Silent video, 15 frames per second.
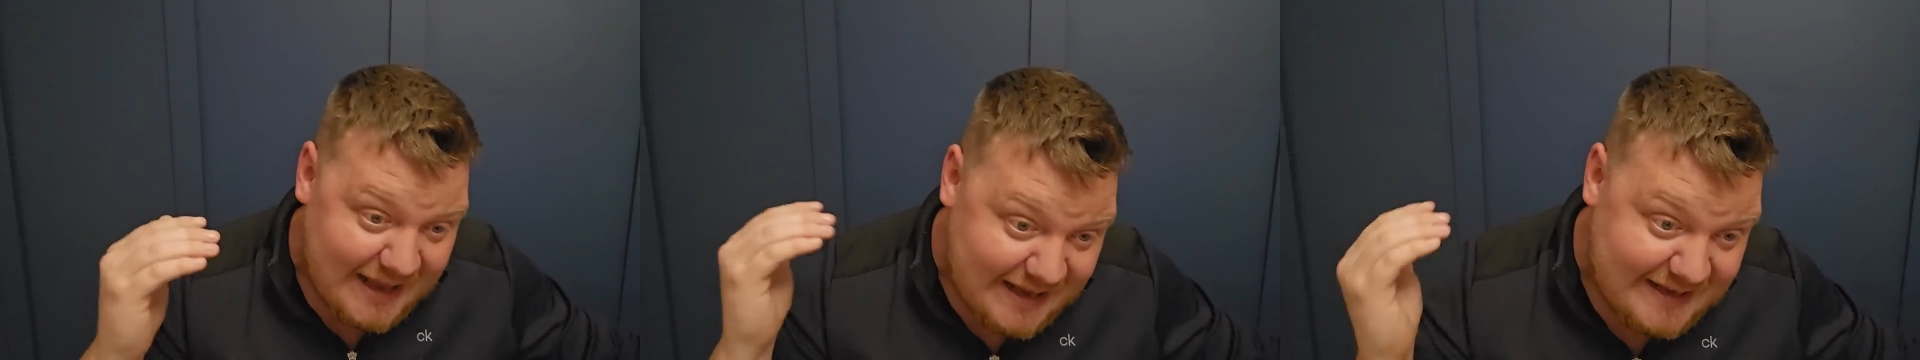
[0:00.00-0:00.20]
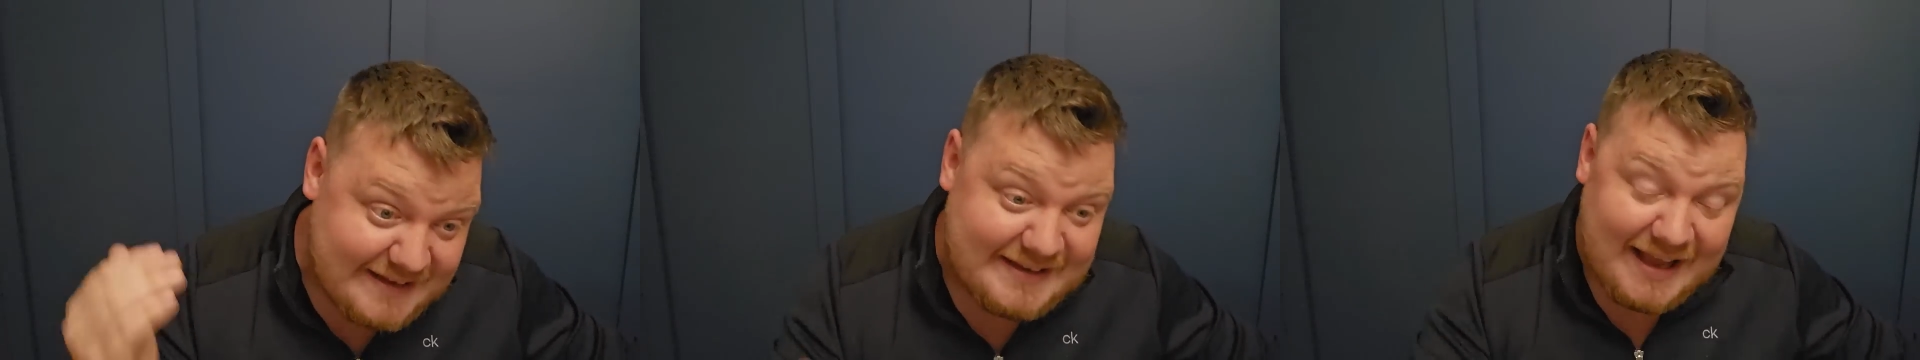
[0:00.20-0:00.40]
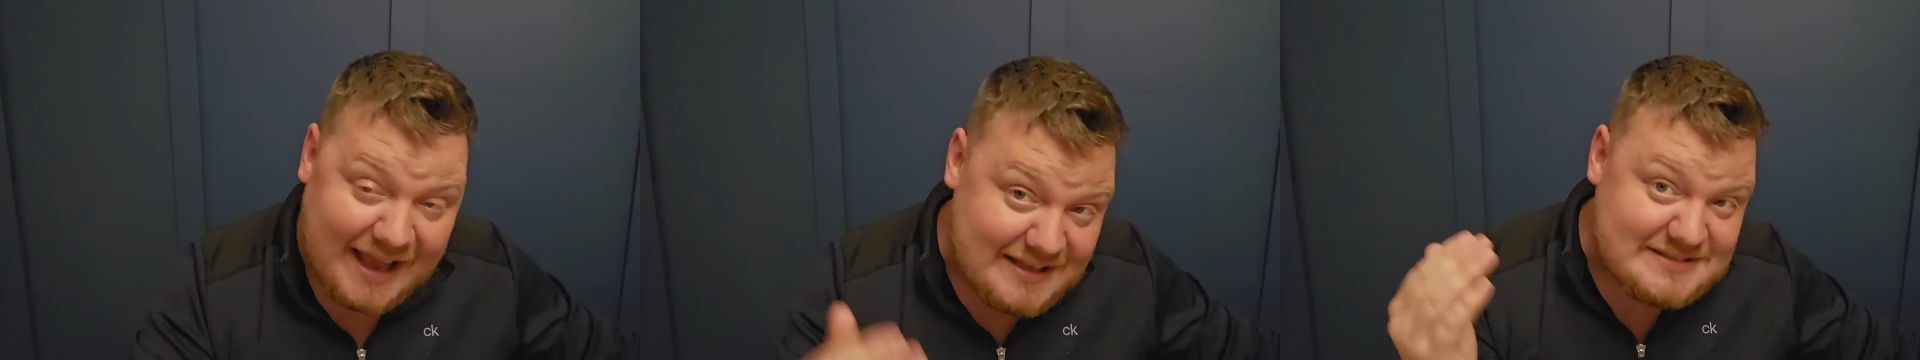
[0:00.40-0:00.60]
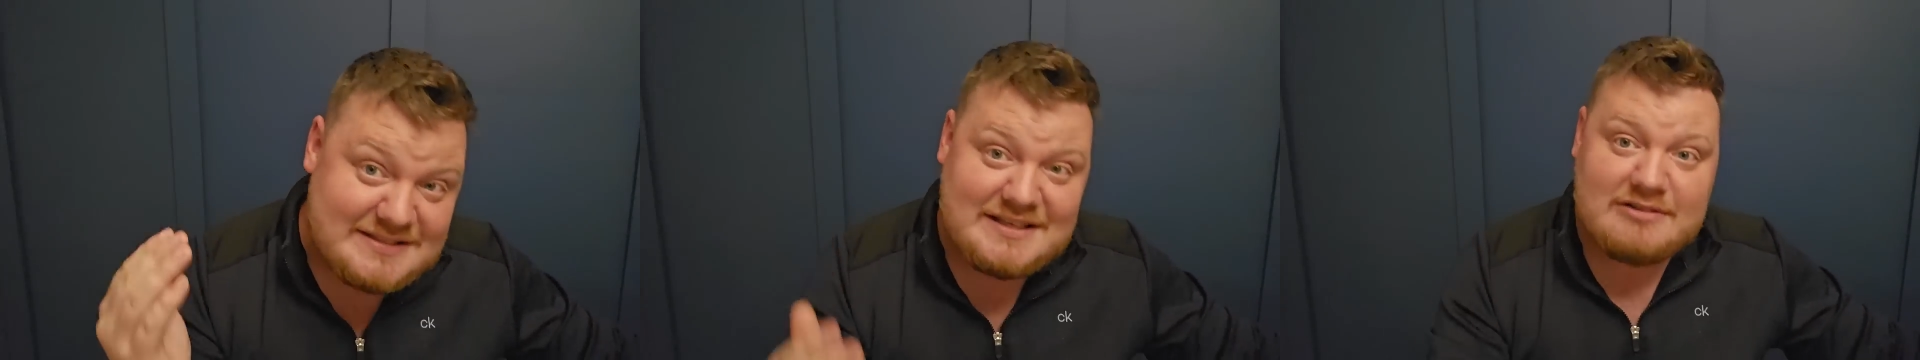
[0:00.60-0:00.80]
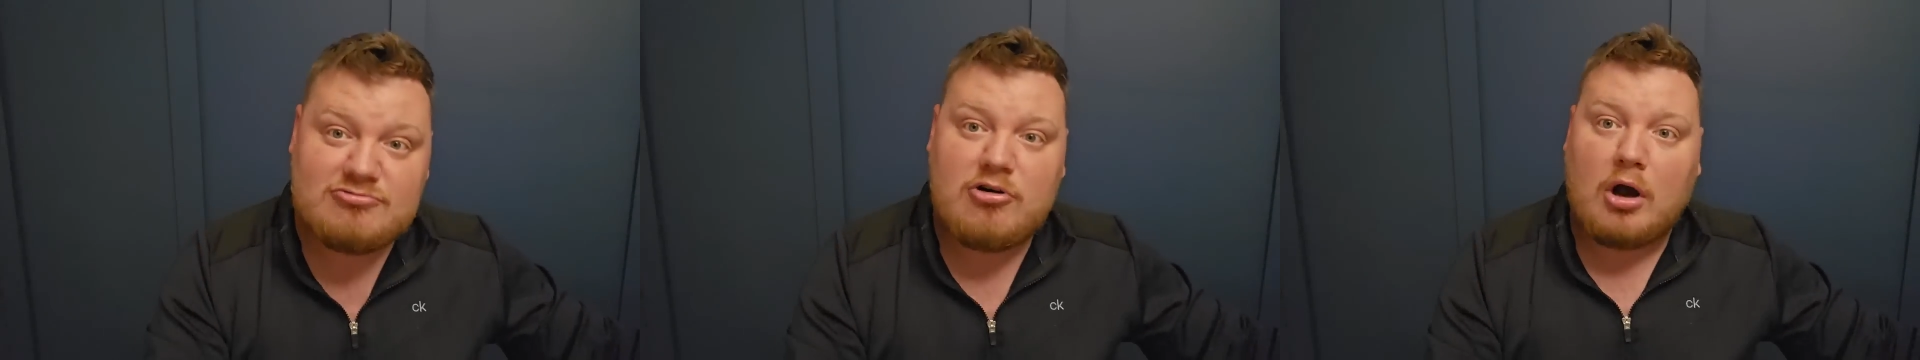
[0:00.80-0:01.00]
He gets
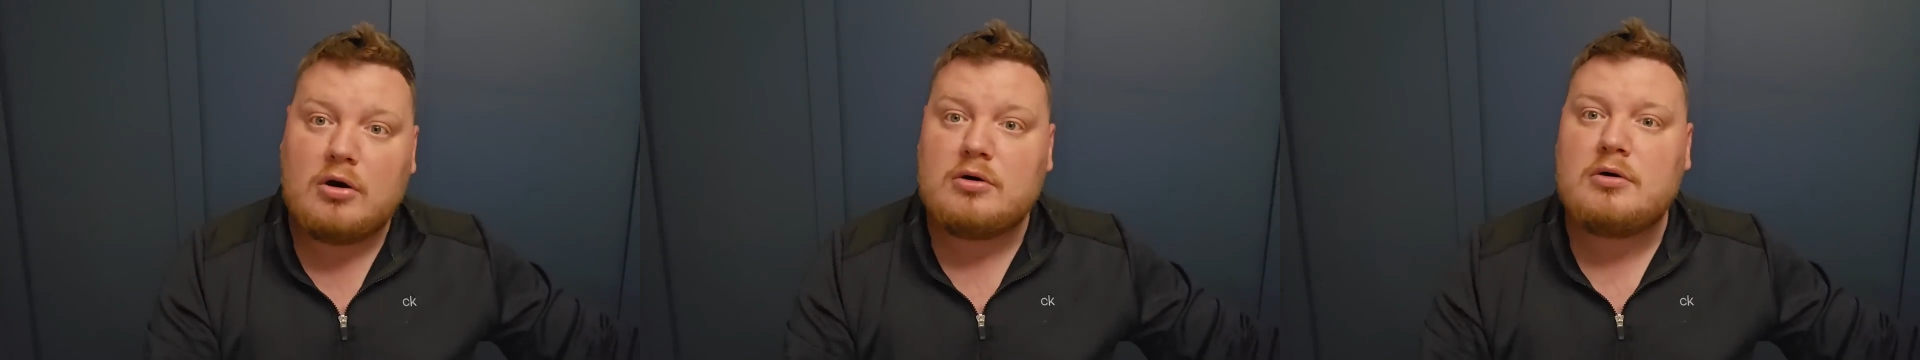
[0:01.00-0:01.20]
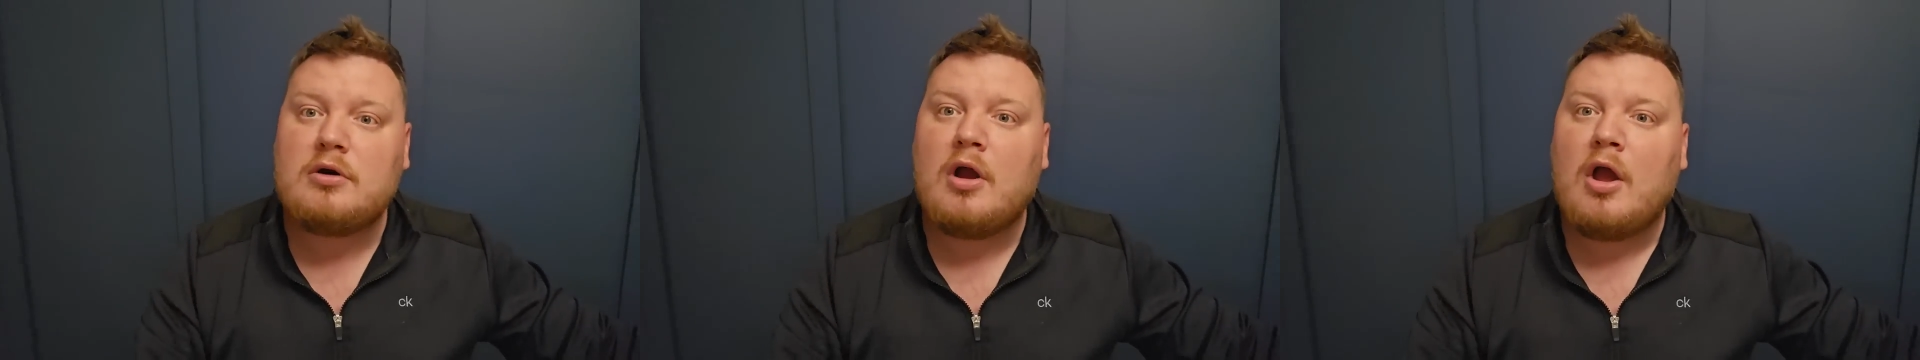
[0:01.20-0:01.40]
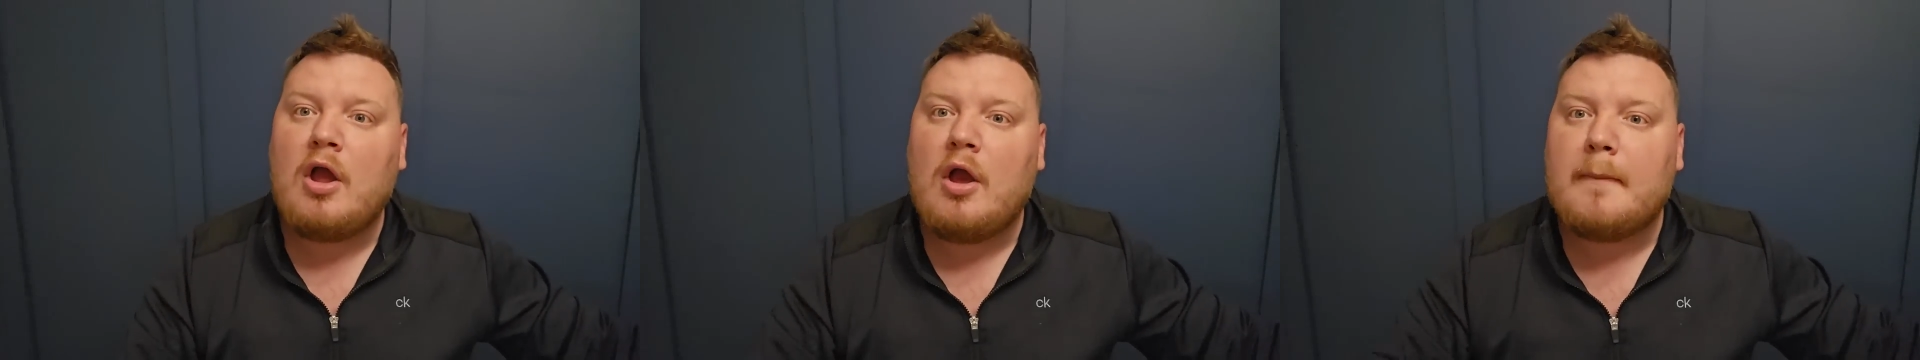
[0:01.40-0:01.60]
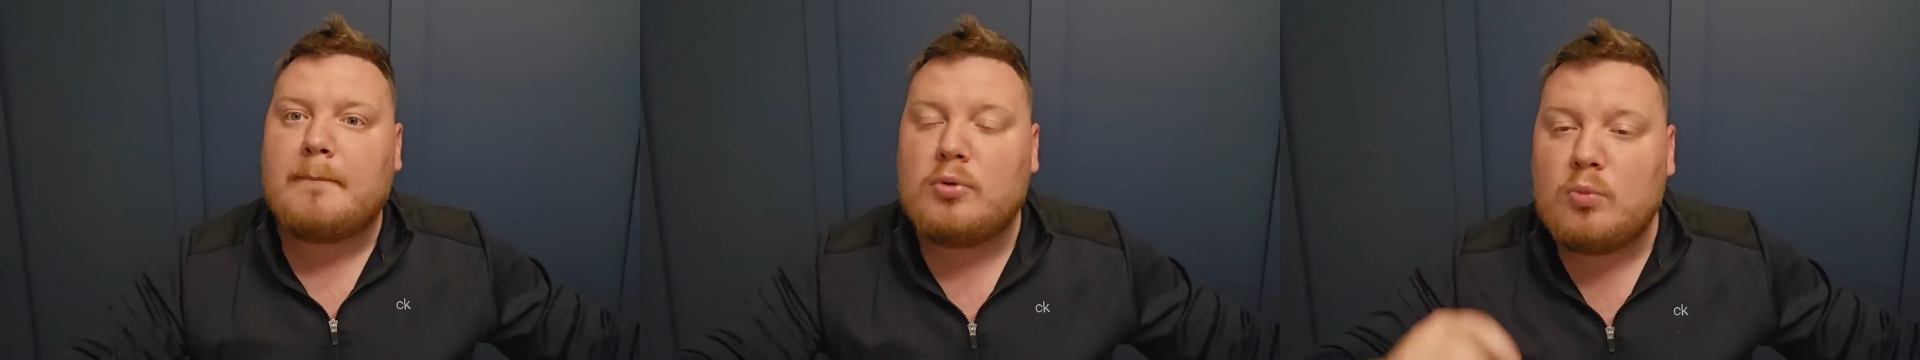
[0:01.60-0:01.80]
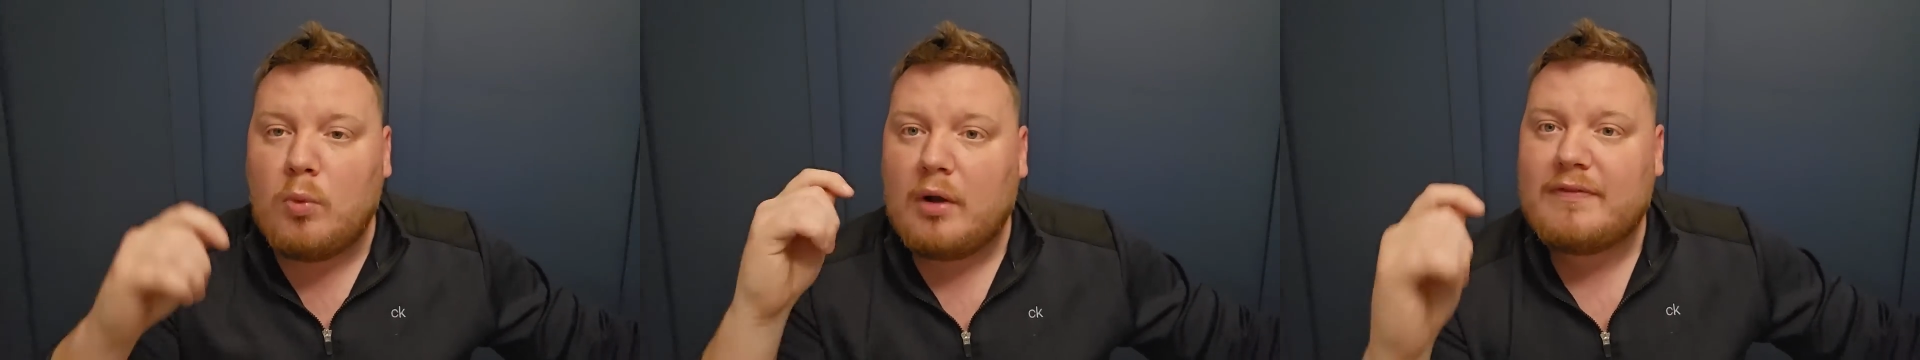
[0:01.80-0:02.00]
it wrong.
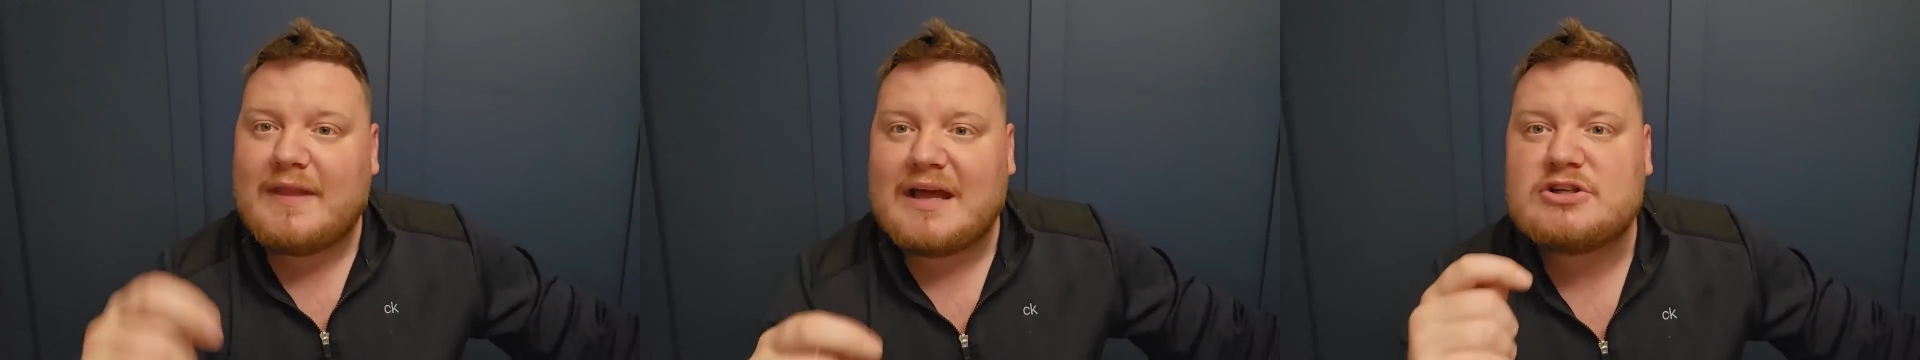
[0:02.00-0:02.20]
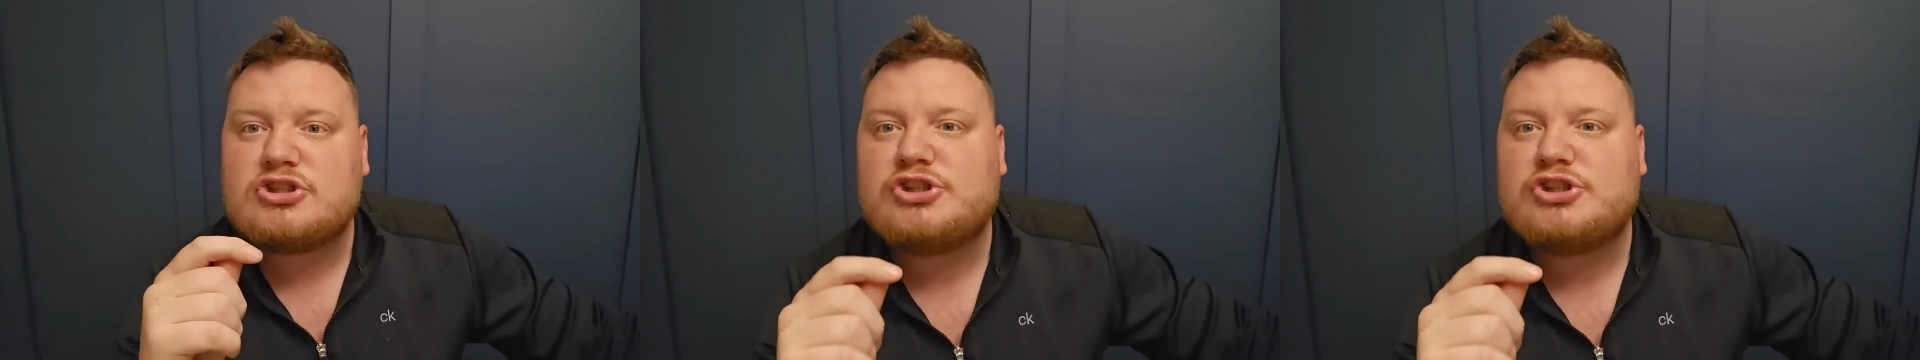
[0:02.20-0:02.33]
But what that